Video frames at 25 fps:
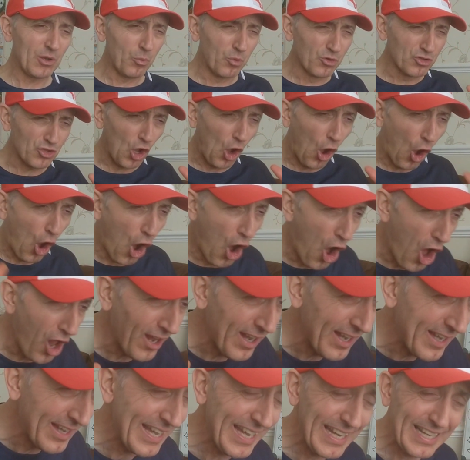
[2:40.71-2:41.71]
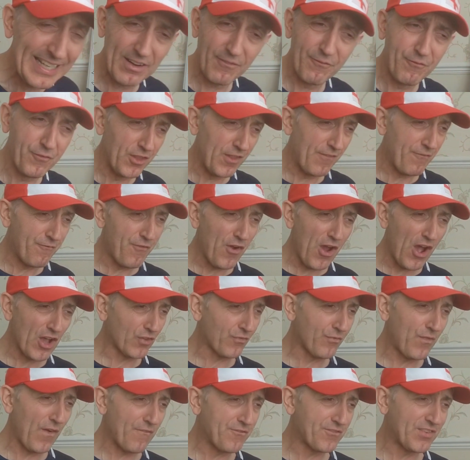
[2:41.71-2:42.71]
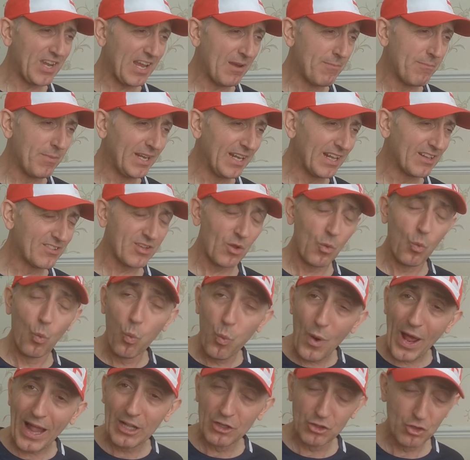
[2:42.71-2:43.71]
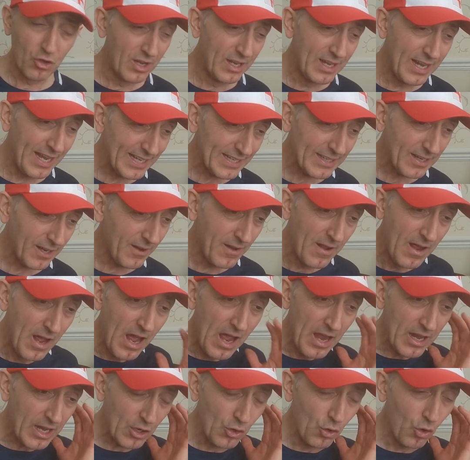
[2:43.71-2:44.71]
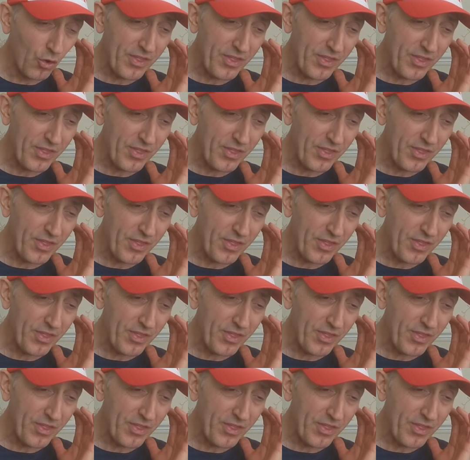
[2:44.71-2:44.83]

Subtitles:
It was all Lincoln for the first 15 minutes and well done, Lincoln. You